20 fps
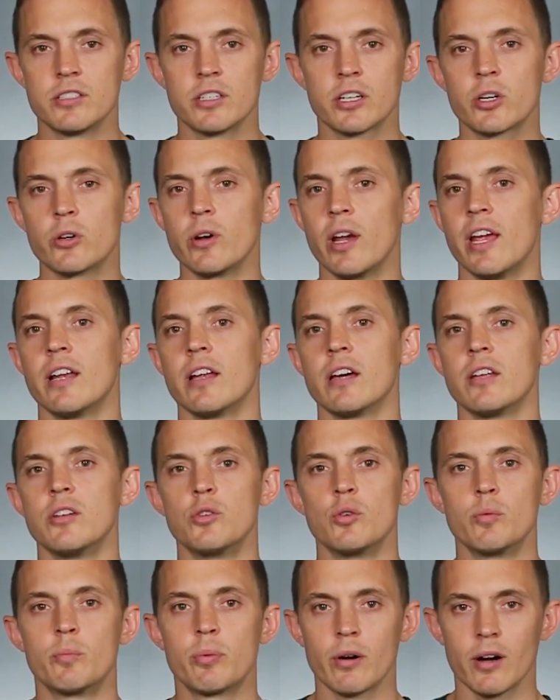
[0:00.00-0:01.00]
to create a
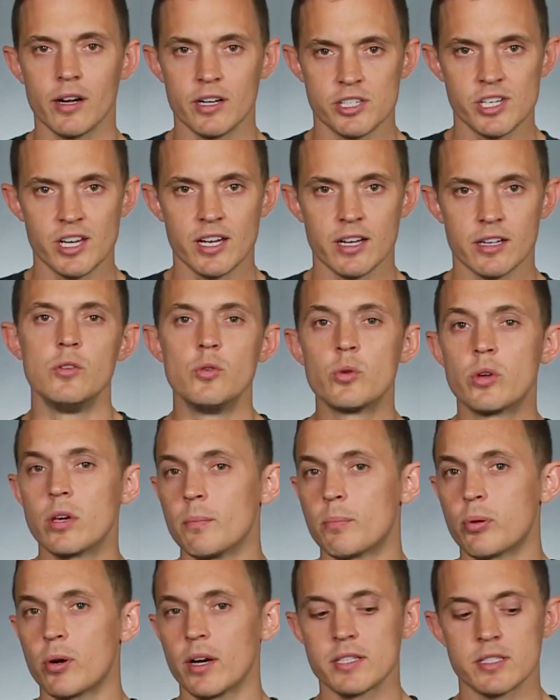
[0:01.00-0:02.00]
new project. You
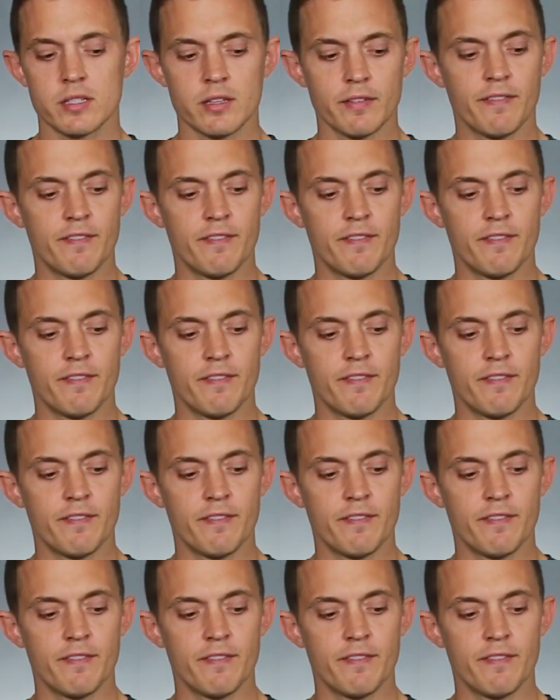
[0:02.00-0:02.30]
can press the